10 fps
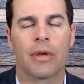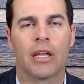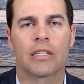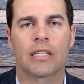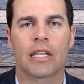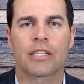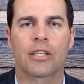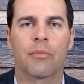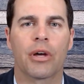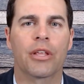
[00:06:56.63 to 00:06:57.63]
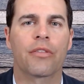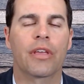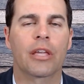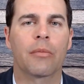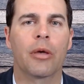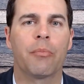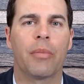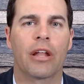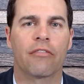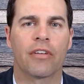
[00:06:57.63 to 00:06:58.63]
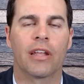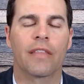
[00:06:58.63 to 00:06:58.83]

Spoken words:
send to somebody you think it might benefit.